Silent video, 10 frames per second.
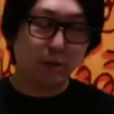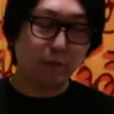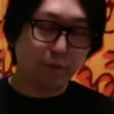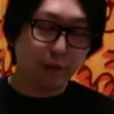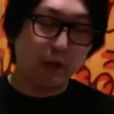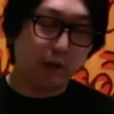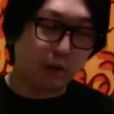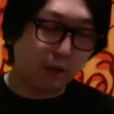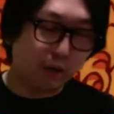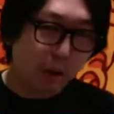
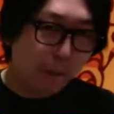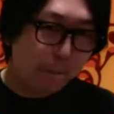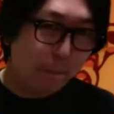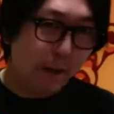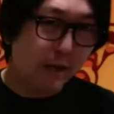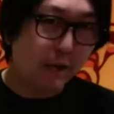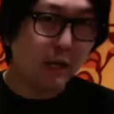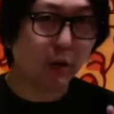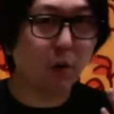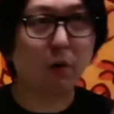figured by
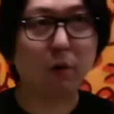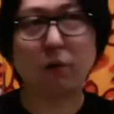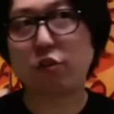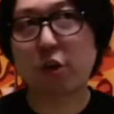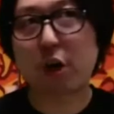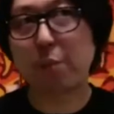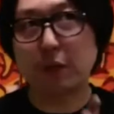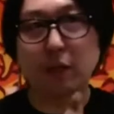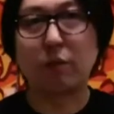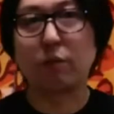
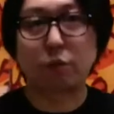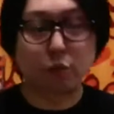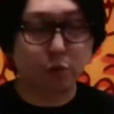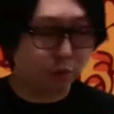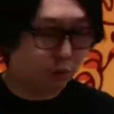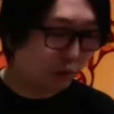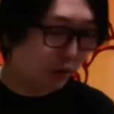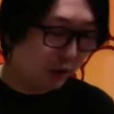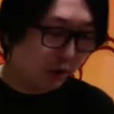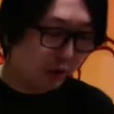sharpening two
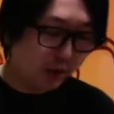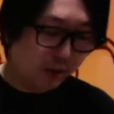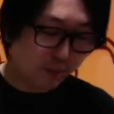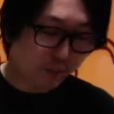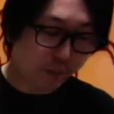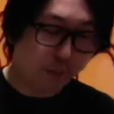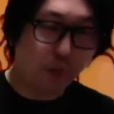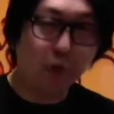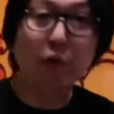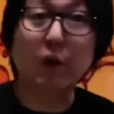
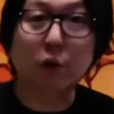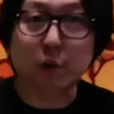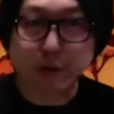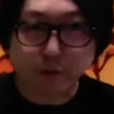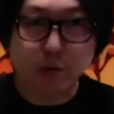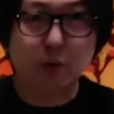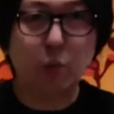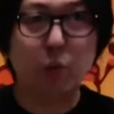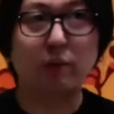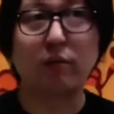different grits on the
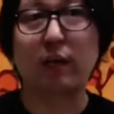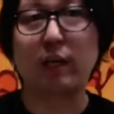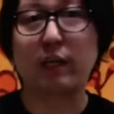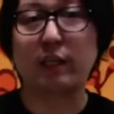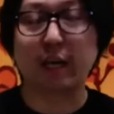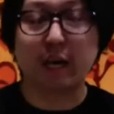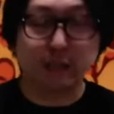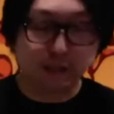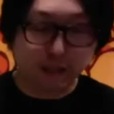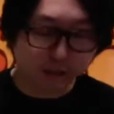one side and
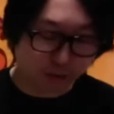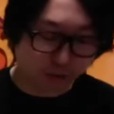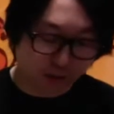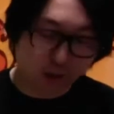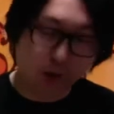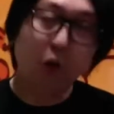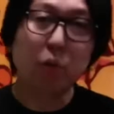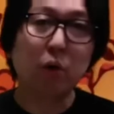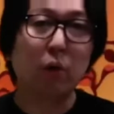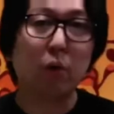another
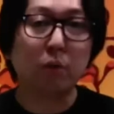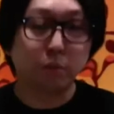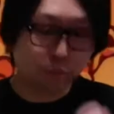will